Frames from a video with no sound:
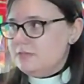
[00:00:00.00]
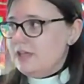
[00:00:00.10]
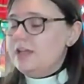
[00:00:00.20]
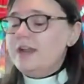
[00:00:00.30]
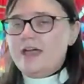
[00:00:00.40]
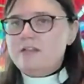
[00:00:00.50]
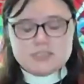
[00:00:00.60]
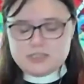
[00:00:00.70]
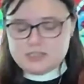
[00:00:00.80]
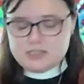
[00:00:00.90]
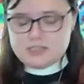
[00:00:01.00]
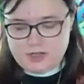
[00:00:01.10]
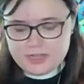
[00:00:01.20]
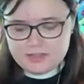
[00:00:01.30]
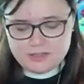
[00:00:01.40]
And Alan didn't know
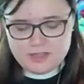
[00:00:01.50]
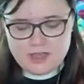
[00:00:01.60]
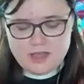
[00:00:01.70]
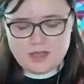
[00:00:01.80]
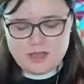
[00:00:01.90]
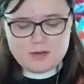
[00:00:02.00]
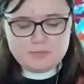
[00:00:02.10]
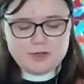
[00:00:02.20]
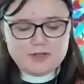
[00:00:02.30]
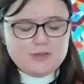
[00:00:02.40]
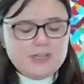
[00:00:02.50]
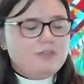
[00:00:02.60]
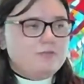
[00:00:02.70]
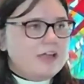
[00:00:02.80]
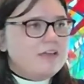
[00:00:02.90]
it, but we had
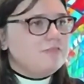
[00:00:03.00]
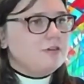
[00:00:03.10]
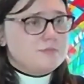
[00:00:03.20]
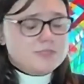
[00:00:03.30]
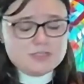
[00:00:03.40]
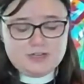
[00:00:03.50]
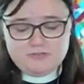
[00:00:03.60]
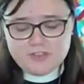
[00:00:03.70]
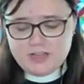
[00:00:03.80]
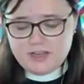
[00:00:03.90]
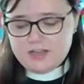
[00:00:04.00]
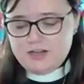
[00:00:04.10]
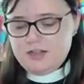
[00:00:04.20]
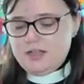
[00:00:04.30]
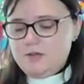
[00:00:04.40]
the right forms in our
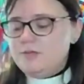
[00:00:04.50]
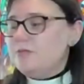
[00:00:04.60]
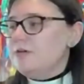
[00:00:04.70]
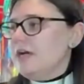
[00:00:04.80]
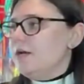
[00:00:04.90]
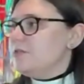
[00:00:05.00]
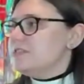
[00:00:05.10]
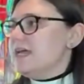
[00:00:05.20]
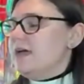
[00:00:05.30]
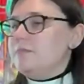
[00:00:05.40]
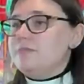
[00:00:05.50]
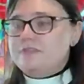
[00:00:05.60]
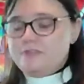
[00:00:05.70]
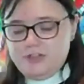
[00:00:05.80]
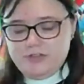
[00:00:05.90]
van, and we were able to get him a
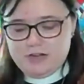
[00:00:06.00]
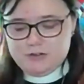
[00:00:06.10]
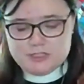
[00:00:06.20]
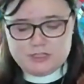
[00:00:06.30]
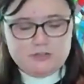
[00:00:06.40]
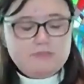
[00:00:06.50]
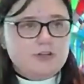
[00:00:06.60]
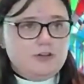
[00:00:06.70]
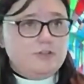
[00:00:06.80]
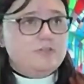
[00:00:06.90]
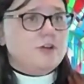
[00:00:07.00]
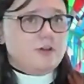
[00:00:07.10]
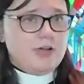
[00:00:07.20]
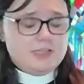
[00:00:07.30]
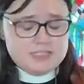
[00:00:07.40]
free voucher for a new
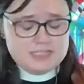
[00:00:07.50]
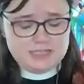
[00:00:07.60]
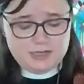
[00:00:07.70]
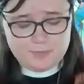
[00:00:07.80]
photo ID.